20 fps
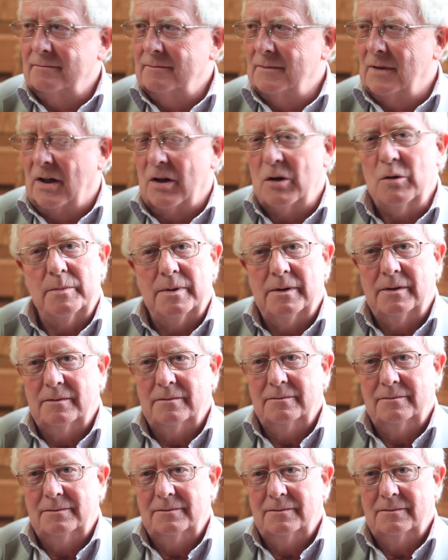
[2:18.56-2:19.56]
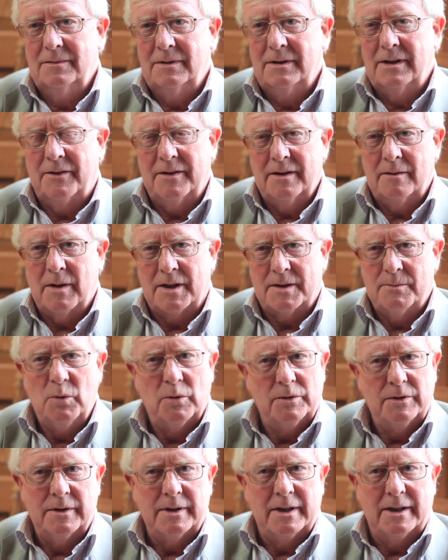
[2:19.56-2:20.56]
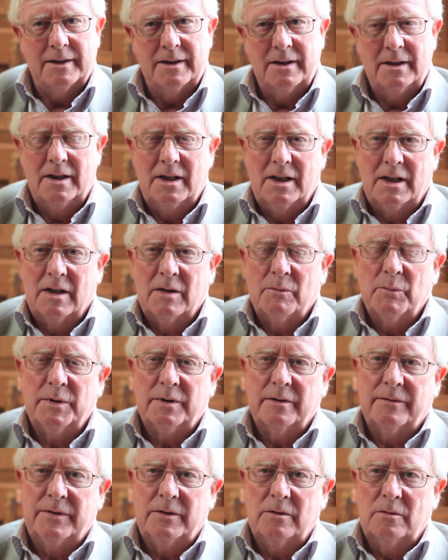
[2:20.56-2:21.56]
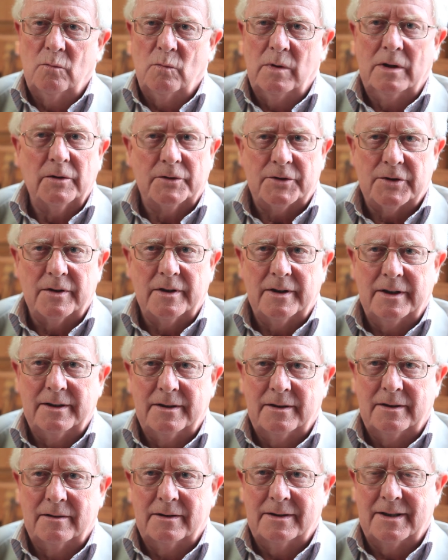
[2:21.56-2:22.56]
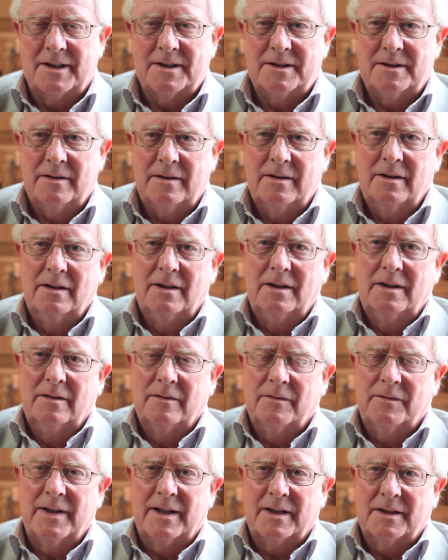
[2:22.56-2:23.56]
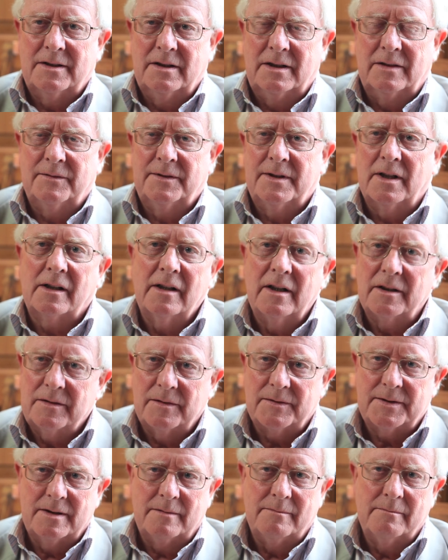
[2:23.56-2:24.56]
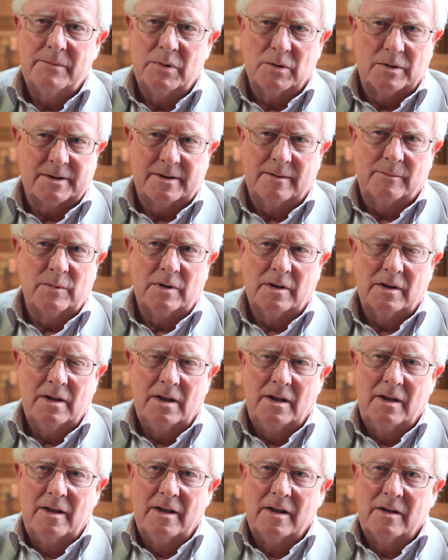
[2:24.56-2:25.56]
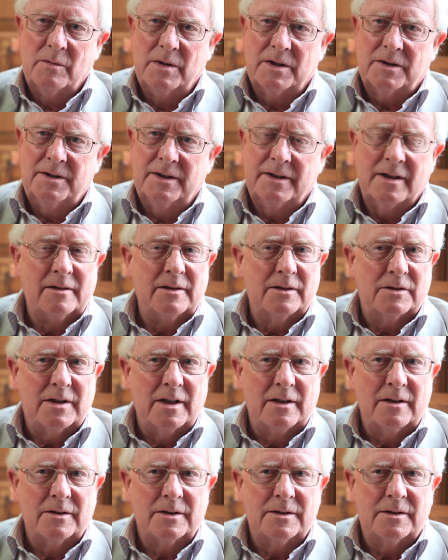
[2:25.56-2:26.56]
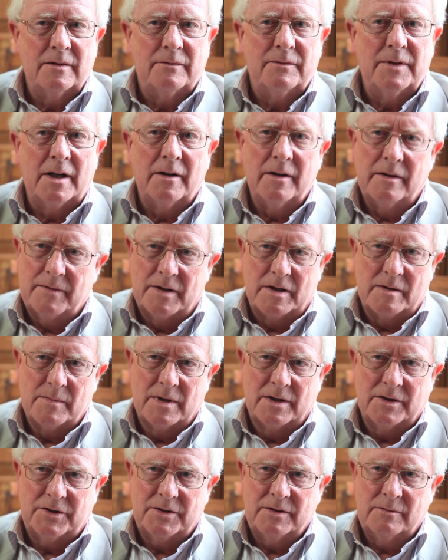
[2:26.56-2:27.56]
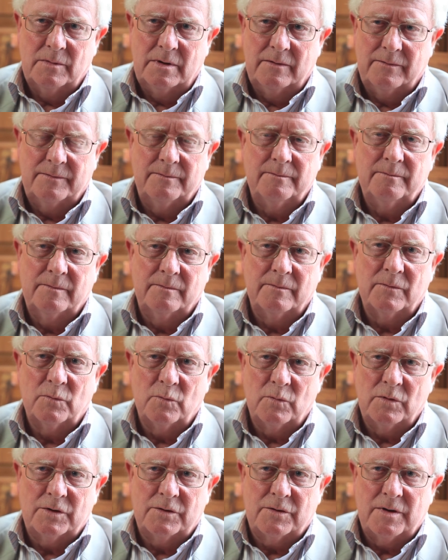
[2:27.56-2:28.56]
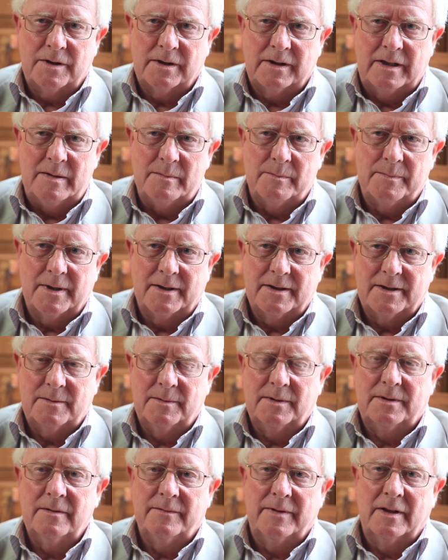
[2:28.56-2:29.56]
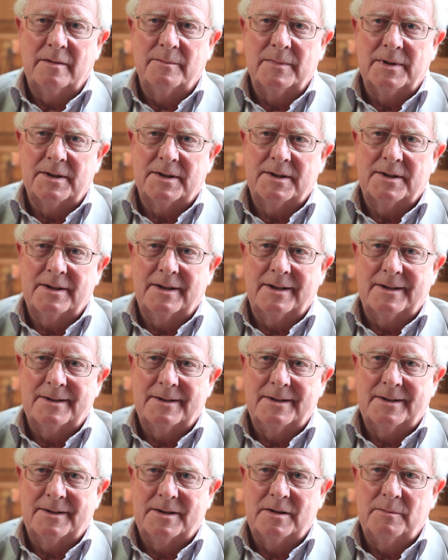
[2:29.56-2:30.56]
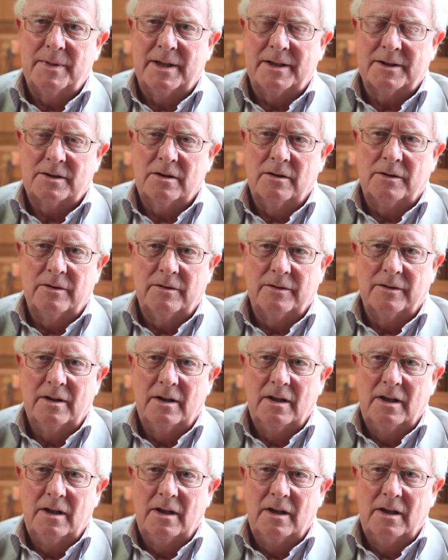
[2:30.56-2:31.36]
hope, nothing much more than that, with a few well-tried and tested facts that they've dug out of some book somewhere, which they don't tend to vary very much. We've tried to keep pace with developments as this debate's gone on.